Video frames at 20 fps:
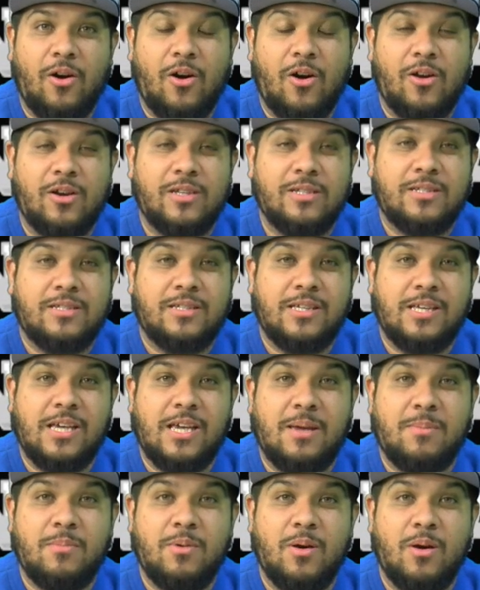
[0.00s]
on his
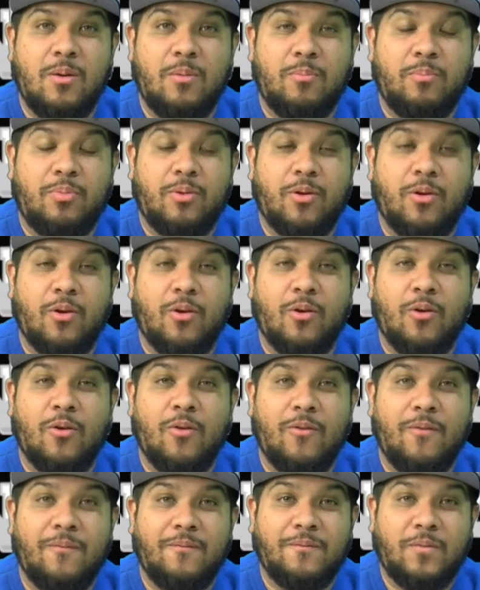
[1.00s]
team
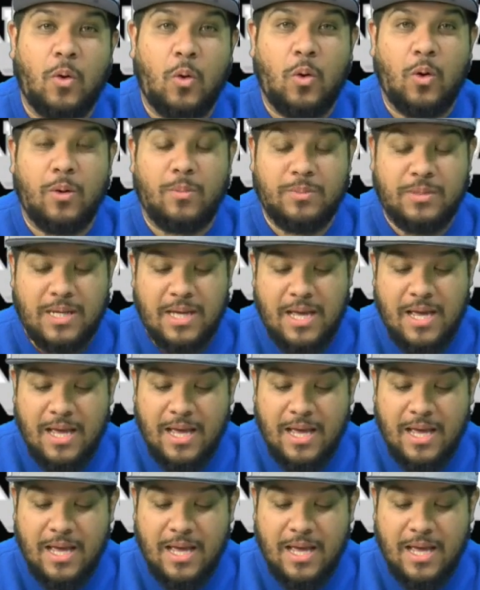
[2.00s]
performed.